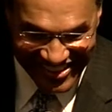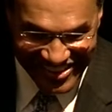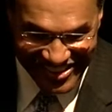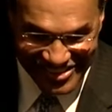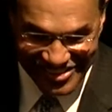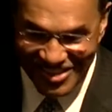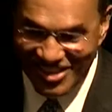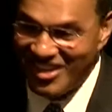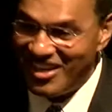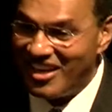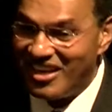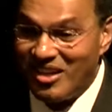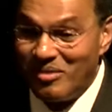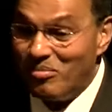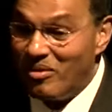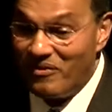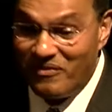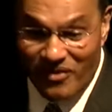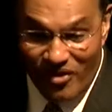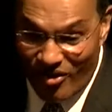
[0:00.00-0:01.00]
Because a kid
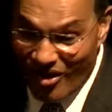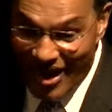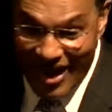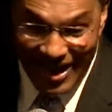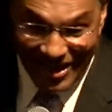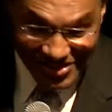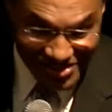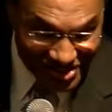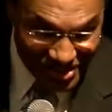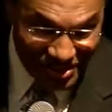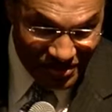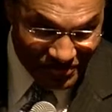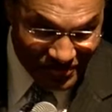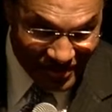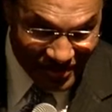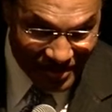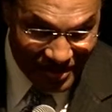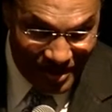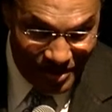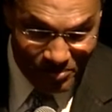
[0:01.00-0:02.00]
can be very high
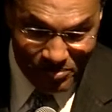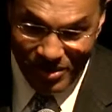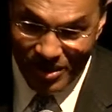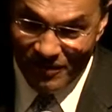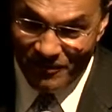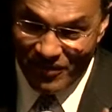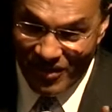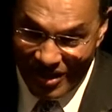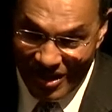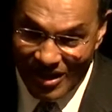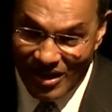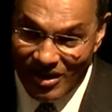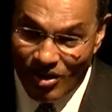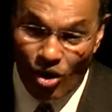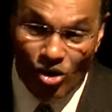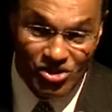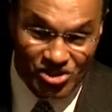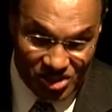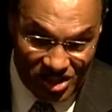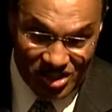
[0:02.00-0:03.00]
achieving, but if he that
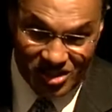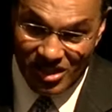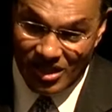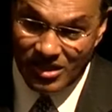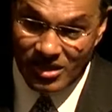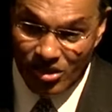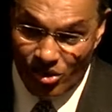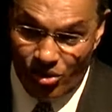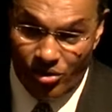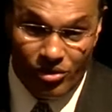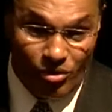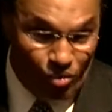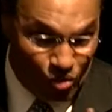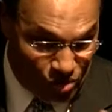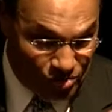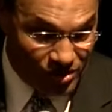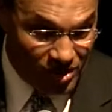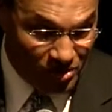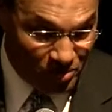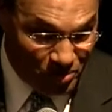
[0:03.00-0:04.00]
or she doesn't learn to
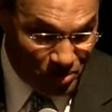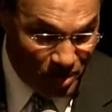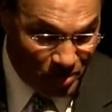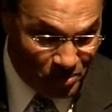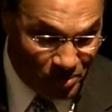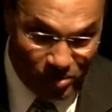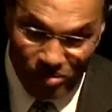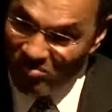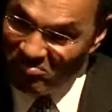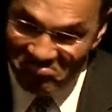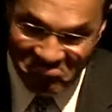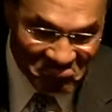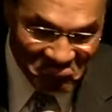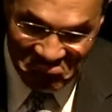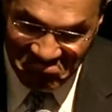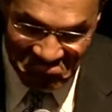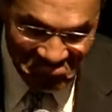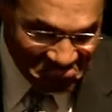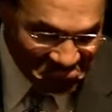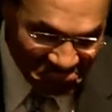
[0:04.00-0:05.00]
work with other people,
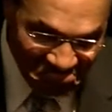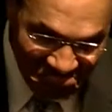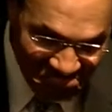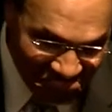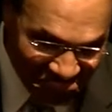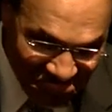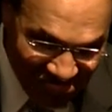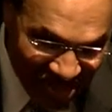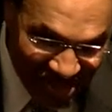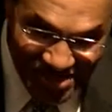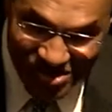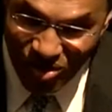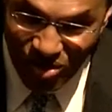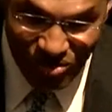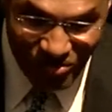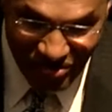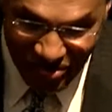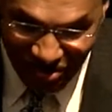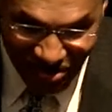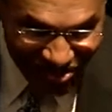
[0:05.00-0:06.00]
it's
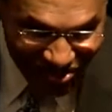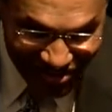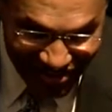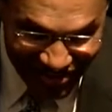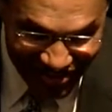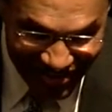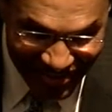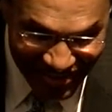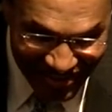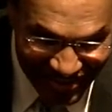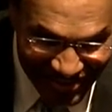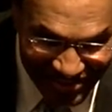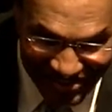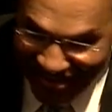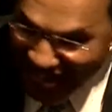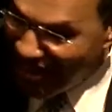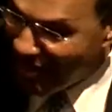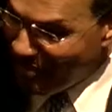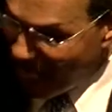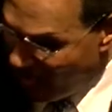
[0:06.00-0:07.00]
over.
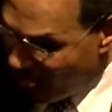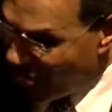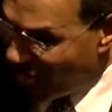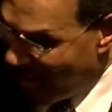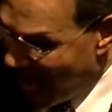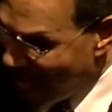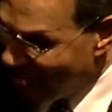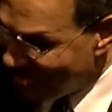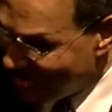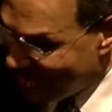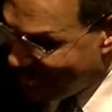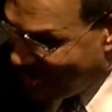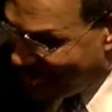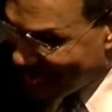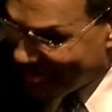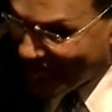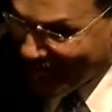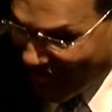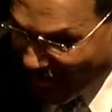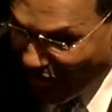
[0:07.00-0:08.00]
Think about what happens to
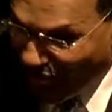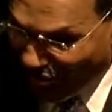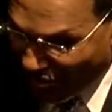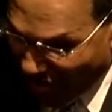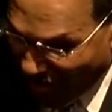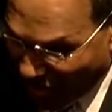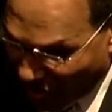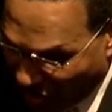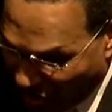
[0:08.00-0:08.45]
kids if they don't know how